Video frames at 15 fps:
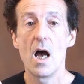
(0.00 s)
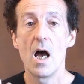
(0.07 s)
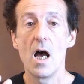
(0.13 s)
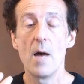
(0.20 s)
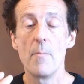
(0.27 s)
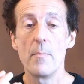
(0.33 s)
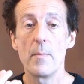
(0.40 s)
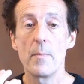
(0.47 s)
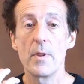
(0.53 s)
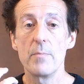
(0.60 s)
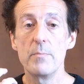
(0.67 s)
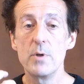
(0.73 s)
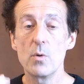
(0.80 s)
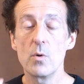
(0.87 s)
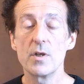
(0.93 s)
The
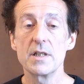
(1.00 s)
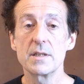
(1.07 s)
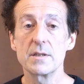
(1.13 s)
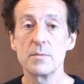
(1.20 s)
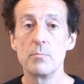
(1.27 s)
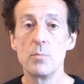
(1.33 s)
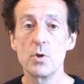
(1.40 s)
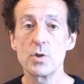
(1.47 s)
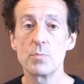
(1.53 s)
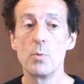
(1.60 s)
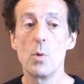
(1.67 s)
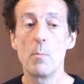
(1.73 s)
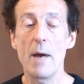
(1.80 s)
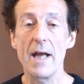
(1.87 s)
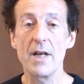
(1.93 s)
muon is much
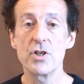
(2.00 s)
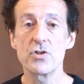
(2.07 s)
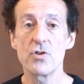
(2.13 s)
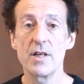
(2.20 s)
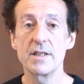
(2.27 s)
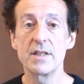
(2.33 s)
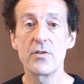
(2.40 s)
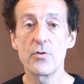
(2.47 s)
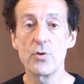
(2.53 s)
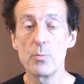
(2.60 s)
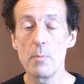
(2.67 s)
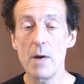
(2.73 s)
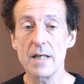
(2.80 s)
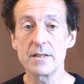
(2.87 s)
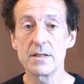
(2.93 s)
more penetrating through
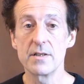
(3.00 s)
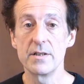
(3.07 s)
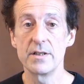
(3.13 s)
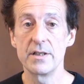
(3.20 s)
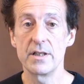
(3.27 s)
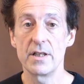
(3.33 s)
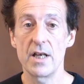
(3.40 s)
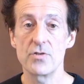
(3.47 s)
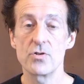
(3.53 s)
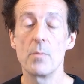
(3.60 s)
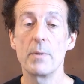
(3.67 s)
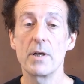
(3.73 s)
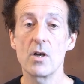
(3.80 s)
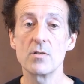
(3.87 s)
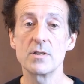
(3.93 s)
matter than the electron.
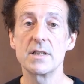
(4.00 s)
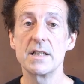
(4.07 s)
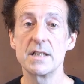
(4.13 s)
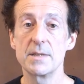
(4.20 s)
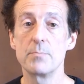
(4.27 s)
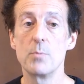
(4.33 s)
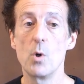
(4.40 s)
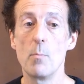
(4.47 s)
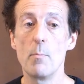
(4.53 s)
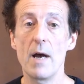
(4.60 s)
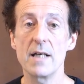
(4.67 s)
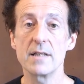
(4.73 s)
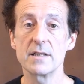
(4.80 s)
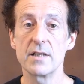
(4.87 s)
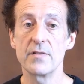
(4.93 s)
Because it is more
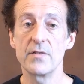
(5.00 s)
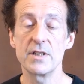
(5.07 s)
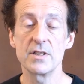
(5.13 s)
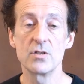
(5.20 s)
massive,